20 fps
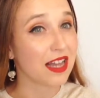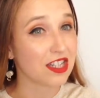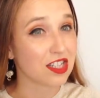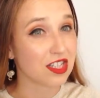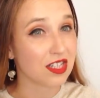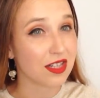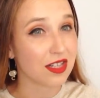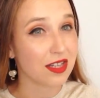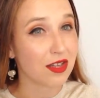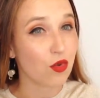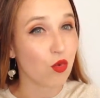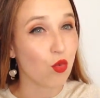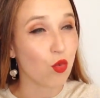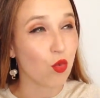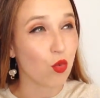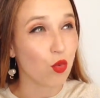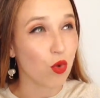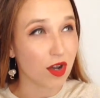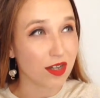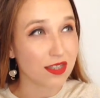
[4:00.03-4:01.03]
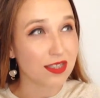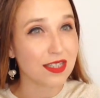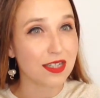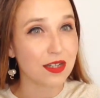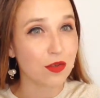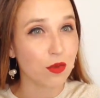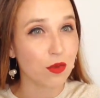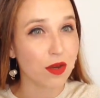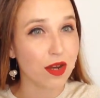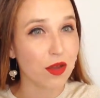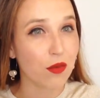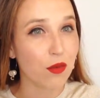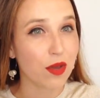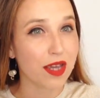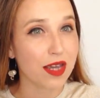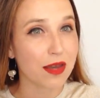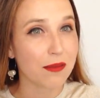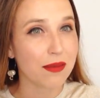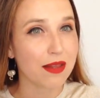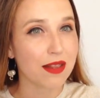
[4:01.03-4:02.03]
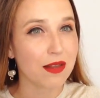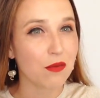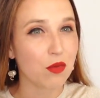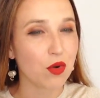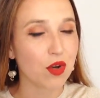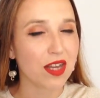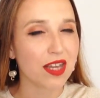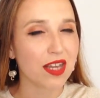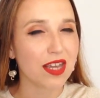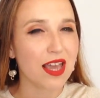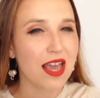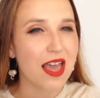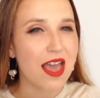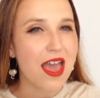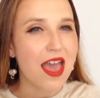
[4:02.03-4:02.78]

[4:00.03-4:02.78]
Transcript: actually want it when I wake up in the morning.